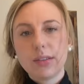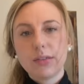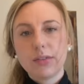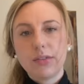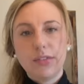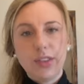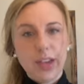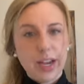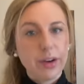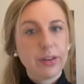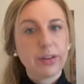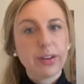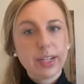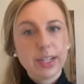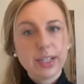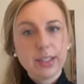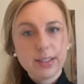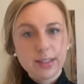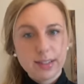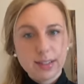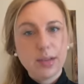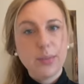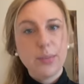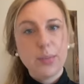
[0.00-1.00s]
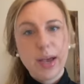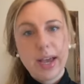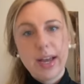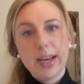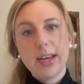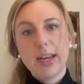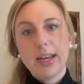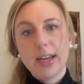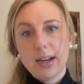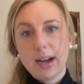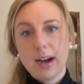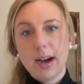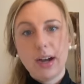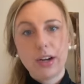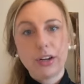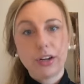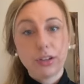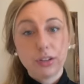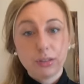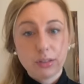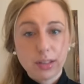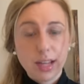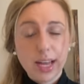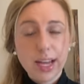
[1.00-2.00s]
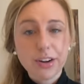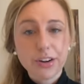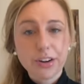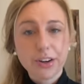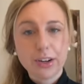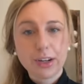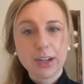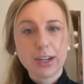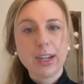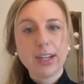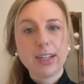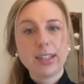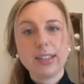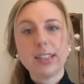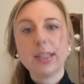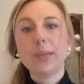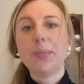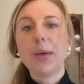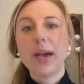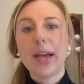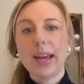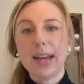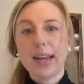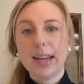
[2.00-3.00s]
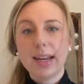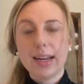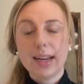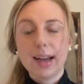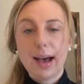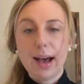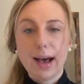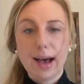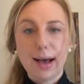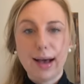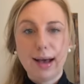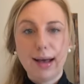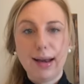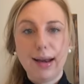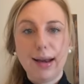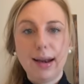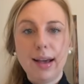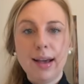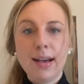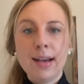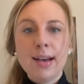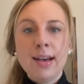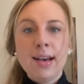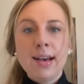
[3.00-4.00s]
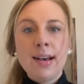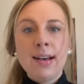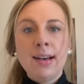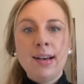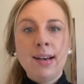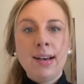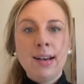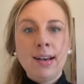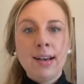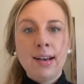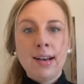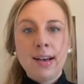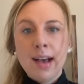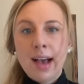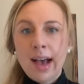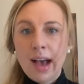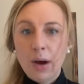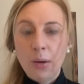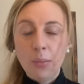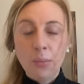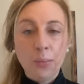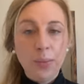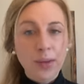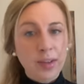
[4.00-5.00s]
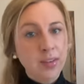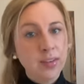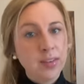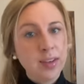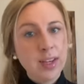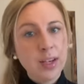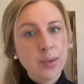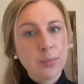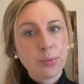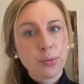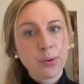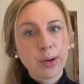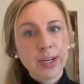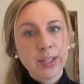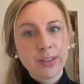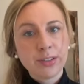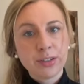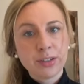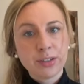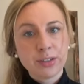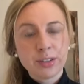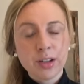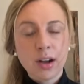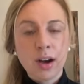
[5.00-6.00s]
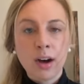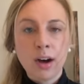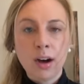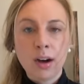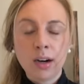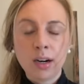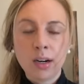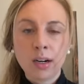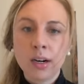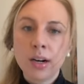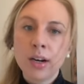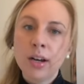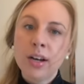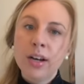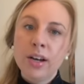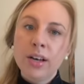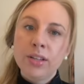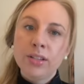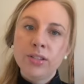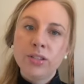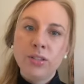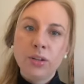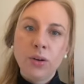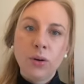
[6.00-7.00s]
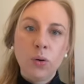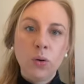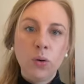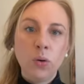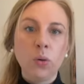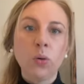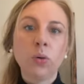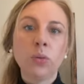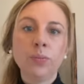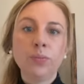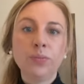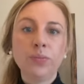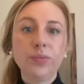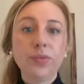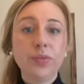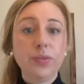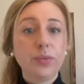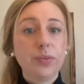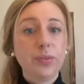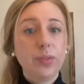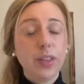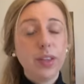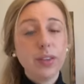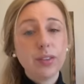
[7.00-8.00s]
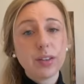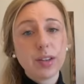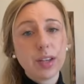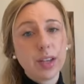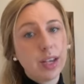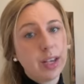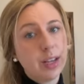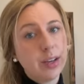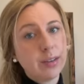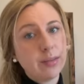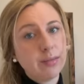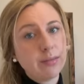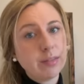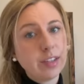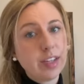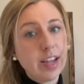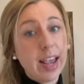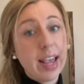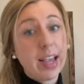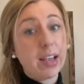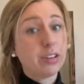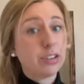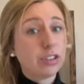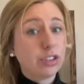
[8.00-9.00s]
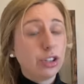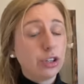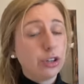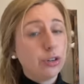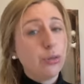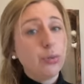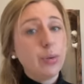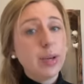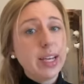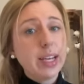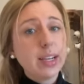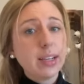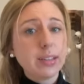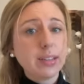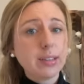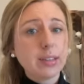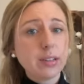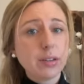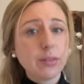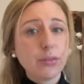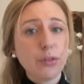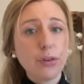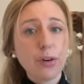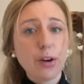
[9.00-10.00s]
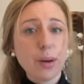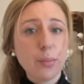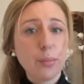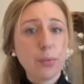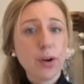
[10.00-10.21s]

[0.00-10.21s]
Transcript: varies depending on your lender, depending on how busy appraisers are. So This can take 2 weeks for an